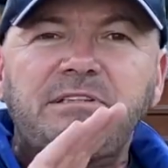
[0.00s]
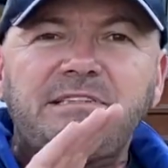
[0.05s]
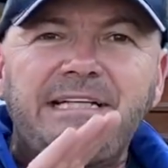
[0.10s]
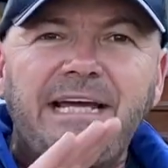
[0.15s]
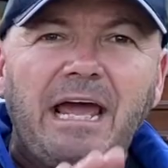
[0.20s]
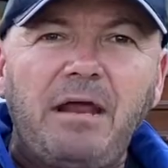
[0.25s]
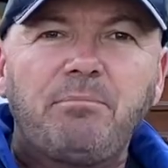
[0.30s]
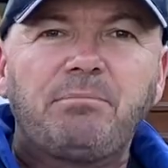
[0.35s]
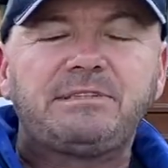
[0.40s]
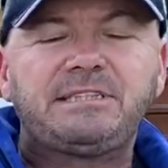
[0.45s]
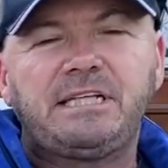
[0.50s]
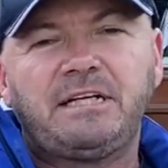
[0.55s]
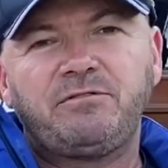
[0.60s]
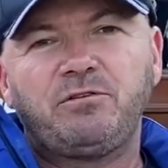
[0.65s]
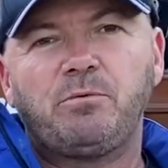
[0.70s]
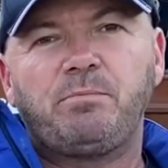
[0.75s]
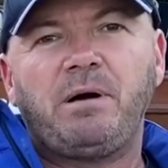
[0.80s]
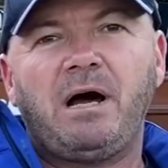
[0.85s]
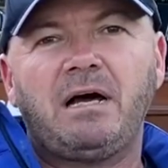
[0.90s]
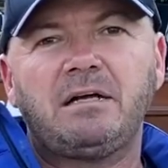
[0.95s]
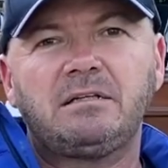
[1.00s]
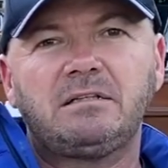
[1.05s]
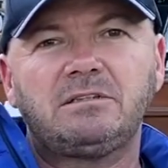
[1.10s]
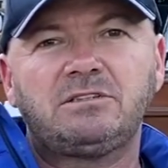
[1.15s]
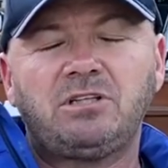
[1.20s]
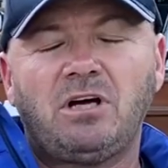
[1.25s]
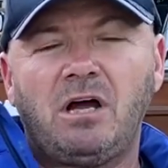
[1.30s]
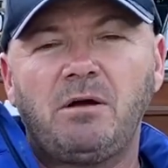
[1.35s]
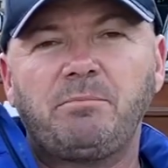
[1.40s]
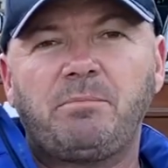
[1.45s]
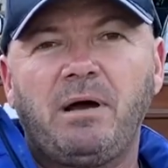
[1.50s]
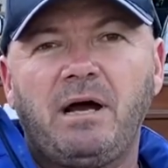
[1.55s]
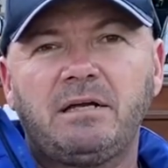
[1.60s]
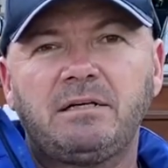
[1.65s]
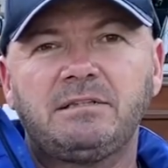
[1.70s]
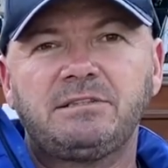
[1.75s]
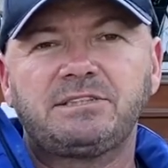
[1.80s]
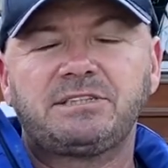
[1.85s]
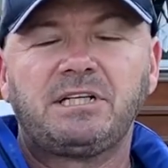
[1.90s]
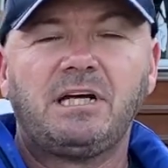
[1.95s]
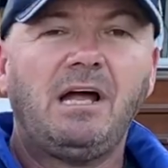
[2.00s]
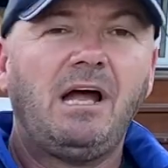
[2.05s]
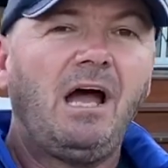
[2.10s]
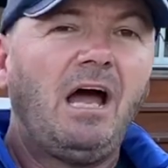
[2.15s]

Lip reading: 10% of your time partners,